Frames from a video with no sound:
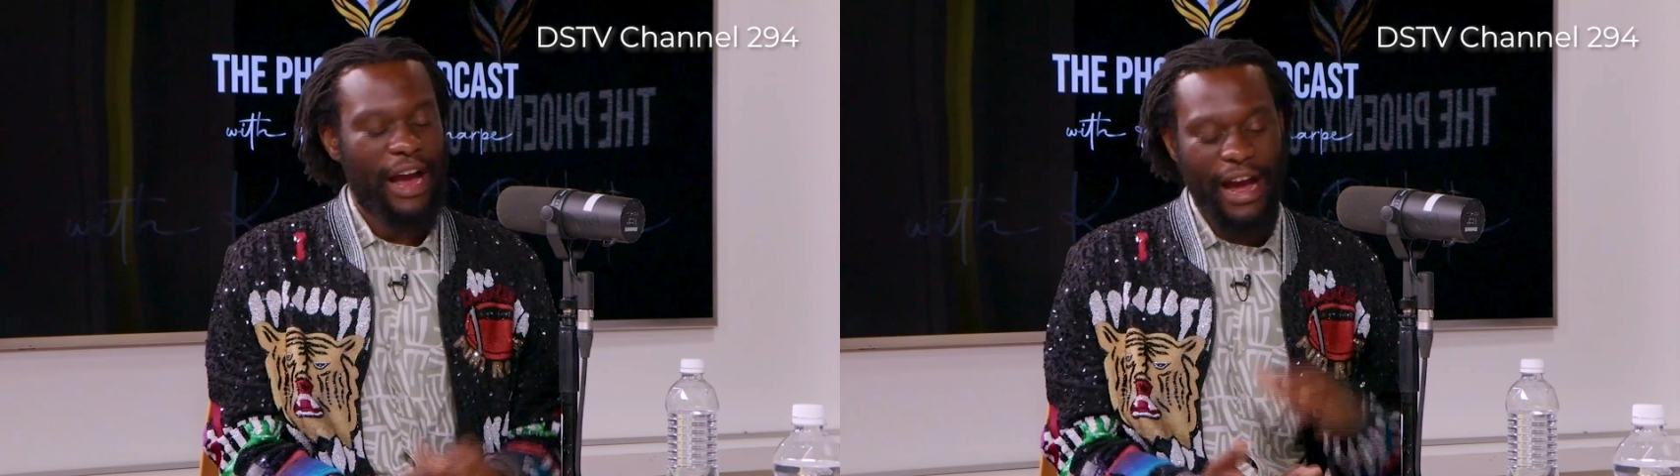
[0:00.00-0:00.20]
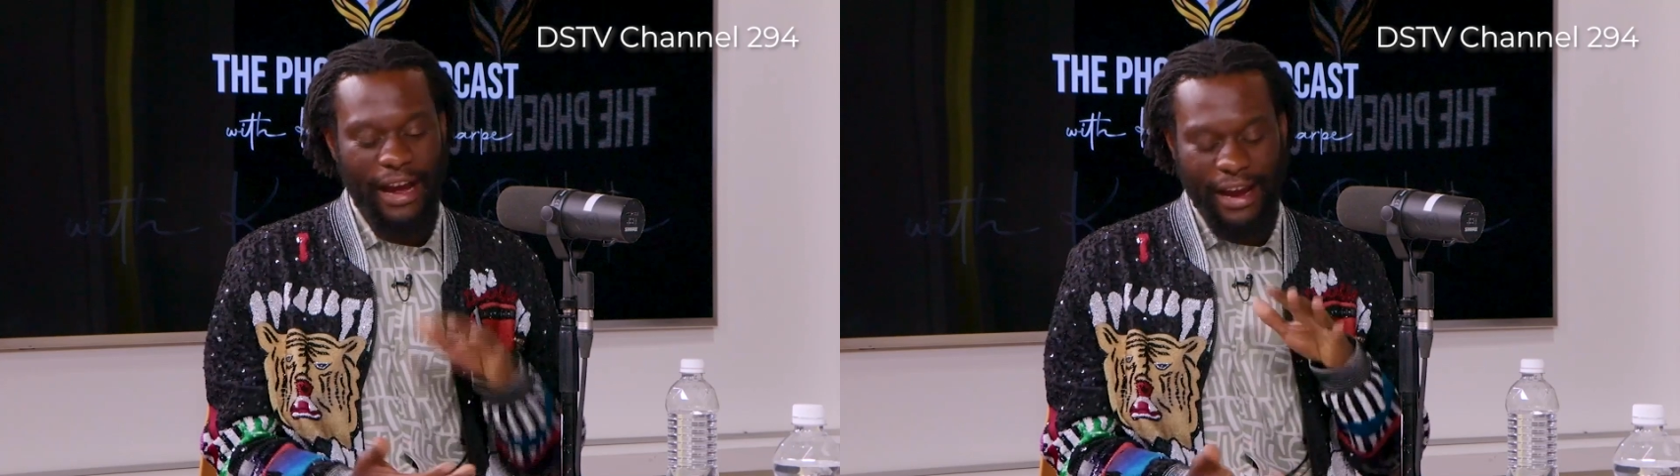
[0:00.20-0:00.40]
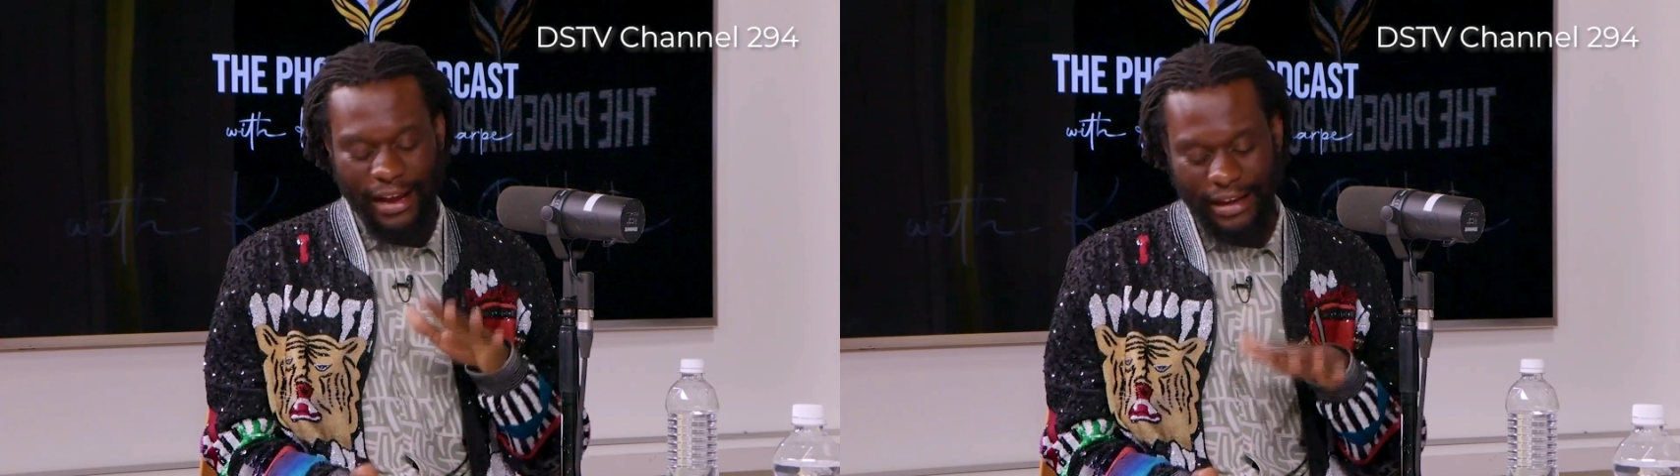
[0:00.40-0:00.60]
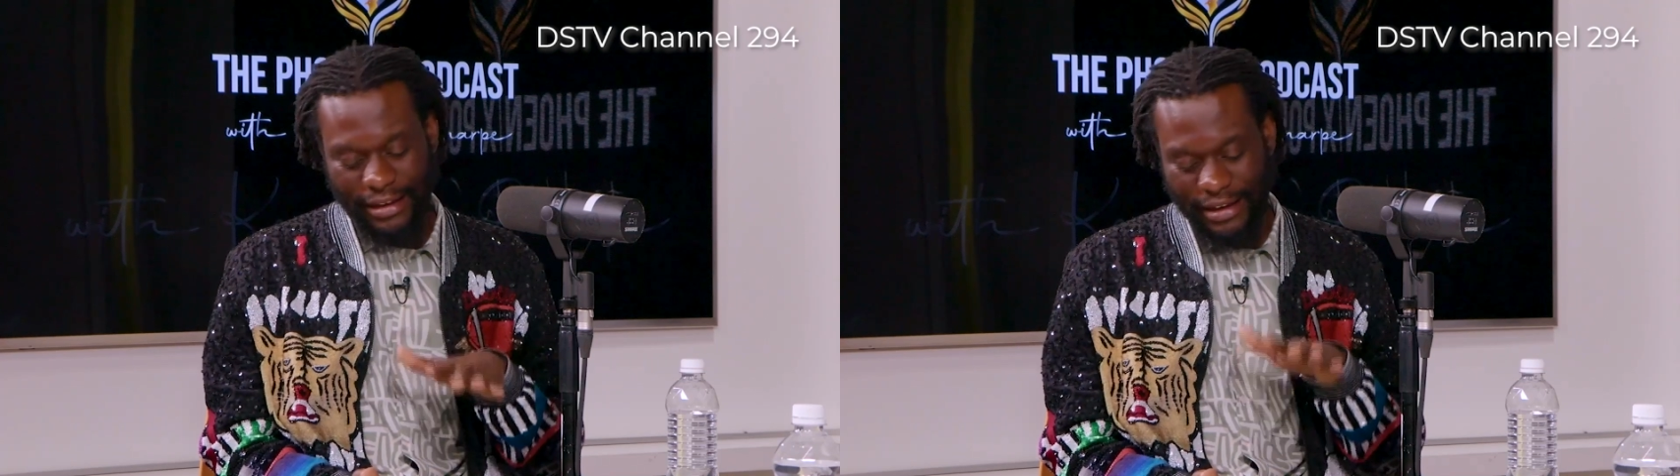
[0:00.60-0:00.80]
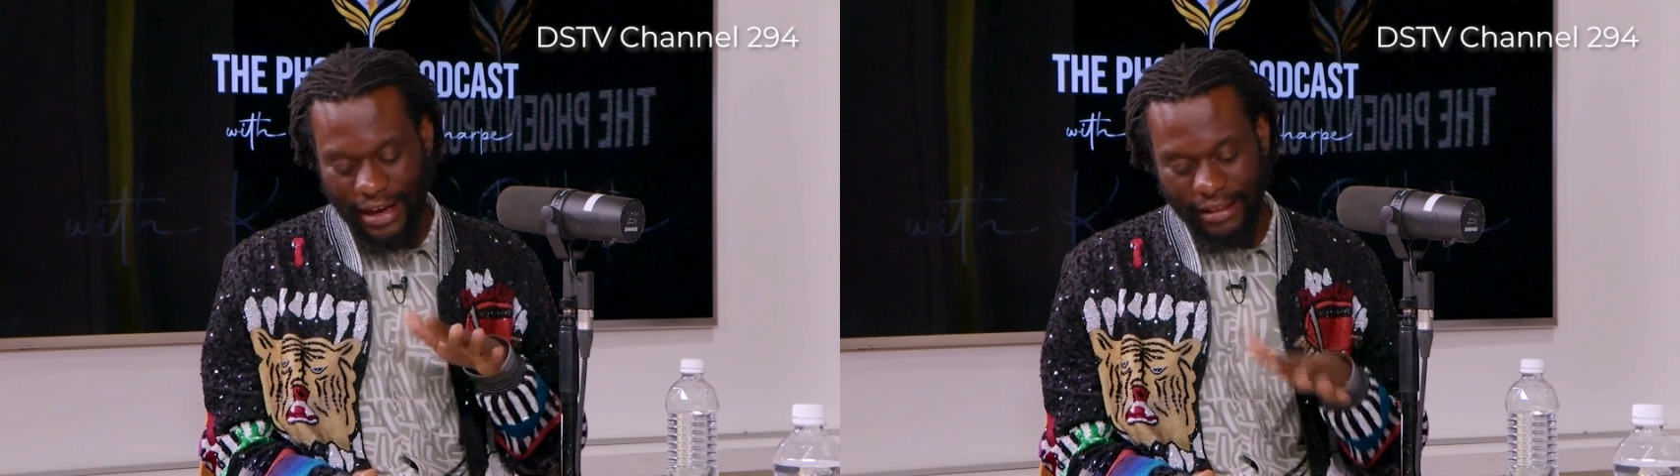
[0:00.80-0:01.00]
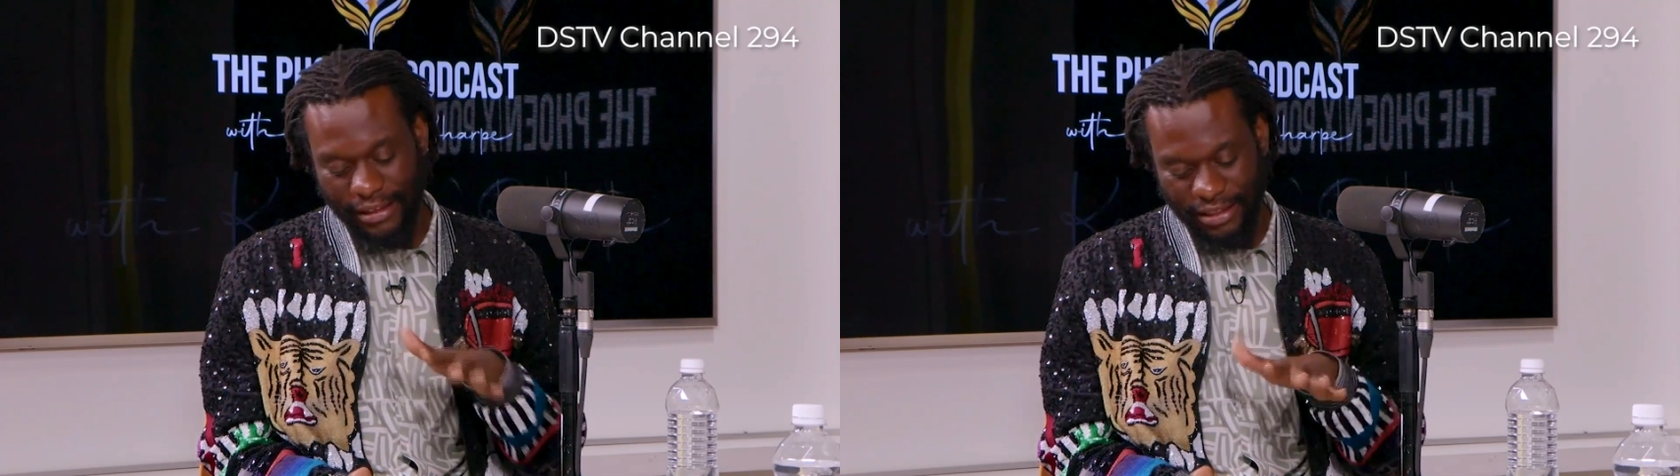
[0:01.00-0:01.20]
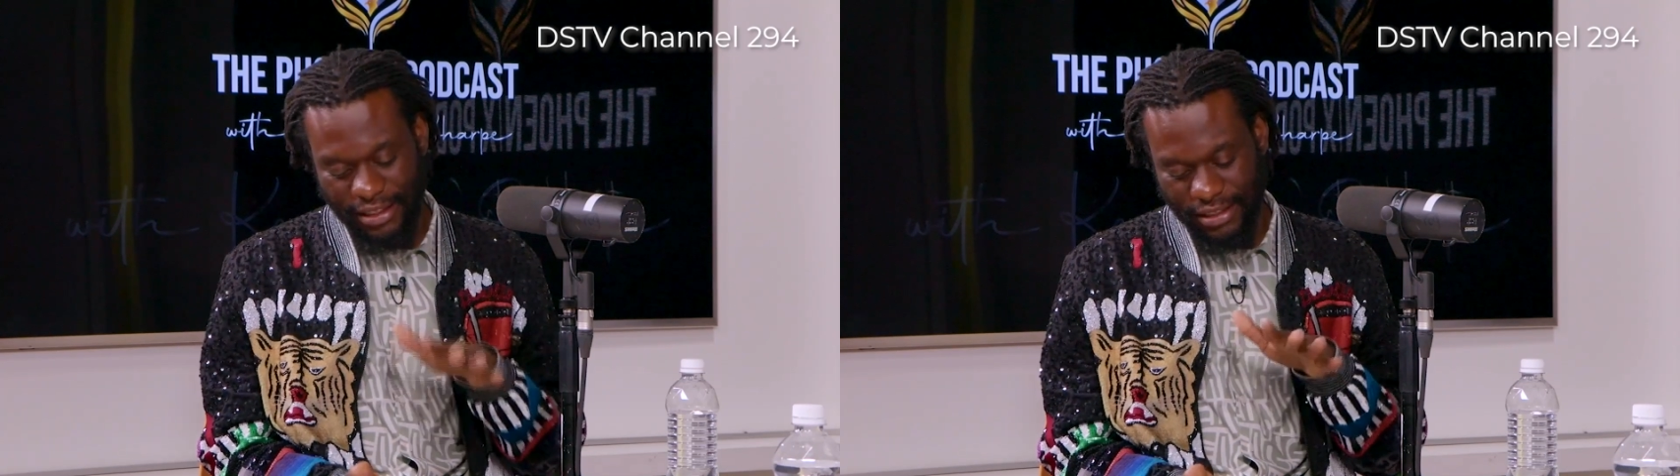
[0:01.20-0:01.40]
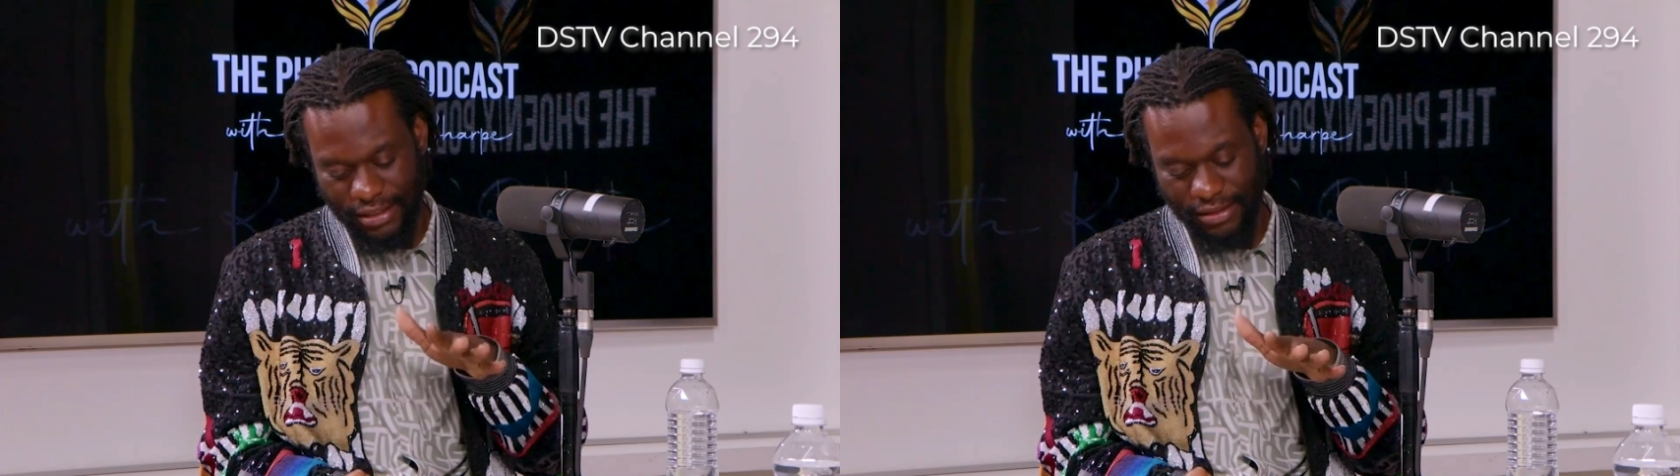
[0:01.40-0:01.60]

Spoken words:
I gathered